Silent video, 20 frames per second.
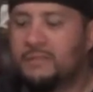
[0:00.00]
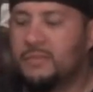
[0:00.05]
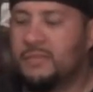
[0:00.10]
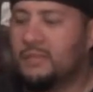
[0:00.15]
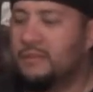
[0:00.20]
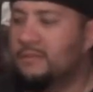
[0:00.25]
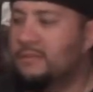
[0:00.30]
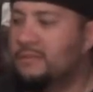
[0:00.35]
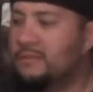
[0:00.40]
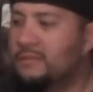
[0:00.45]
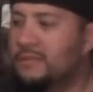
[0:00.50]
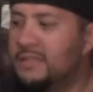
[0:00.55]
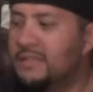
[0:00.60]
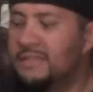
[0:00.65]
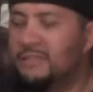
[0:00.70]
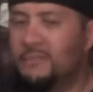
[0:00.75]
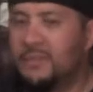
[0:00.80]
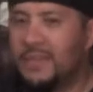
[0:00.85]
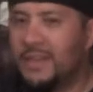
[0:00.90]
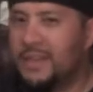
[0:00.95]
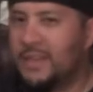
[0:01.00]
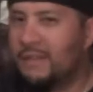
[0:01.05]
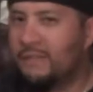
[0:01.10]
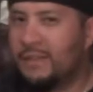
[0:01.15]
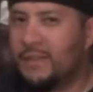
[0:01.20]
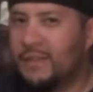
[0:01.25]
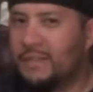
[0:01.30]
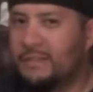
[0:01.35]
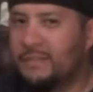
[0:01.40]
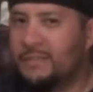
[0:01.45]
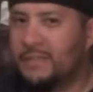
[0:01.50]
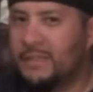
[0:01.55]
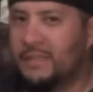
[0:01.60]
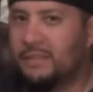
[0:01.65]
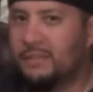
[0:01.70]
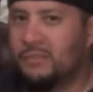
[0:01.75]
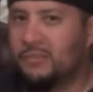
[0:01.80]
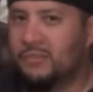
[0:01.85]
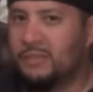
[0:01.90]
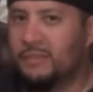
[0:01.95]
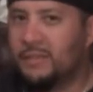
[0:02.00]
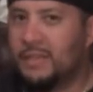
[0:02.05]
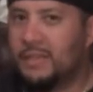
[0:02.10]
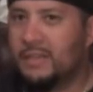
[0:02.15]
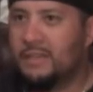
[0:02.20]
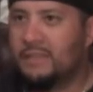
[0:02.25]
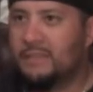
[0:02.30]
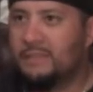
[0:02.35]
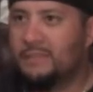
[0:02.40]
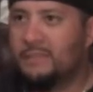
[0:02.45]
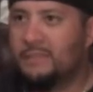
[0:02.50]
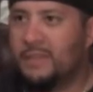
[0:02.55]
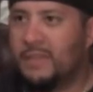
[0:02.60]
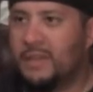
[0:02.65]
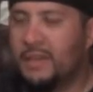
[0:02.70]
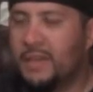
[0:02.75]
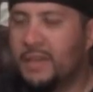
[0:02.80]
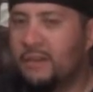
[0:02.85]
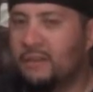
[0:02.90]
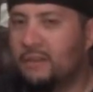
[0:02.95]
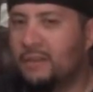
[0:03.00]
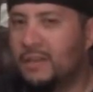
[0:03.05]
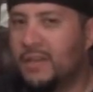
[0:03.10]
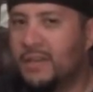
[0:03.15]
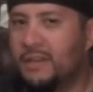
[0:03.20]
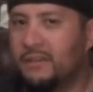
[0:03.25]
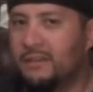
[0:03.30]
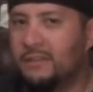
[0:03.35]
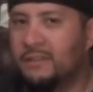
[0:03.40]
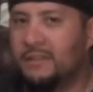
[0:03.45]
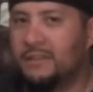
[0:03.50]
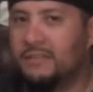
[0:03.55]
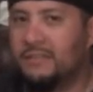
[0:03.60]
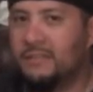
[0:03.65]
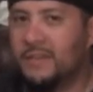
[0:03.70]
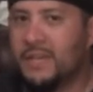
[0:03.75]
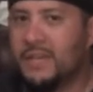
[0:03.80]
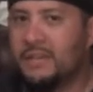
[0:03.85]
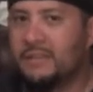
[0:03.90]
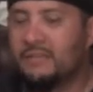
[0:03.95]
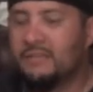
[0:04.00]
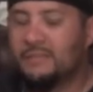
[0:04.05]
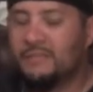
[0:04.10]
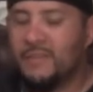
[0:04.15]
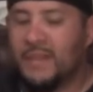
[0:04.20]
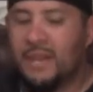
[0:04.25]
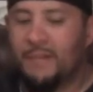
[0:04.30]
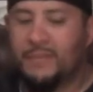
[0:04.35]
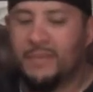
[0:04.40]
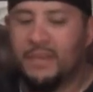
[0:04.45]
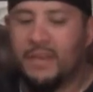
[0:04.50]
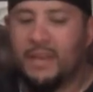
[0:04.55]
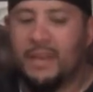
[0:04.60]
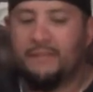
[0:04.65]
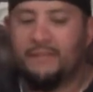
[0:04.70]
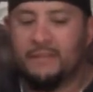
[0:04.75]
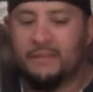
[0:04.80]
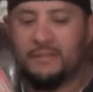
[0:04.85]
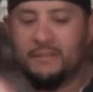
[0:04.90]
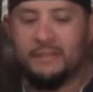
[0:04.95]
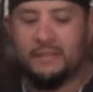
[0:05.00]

But this one I never got to play in the Dreamcast, and I heard a lot of good things about it, so I'm happy to have it.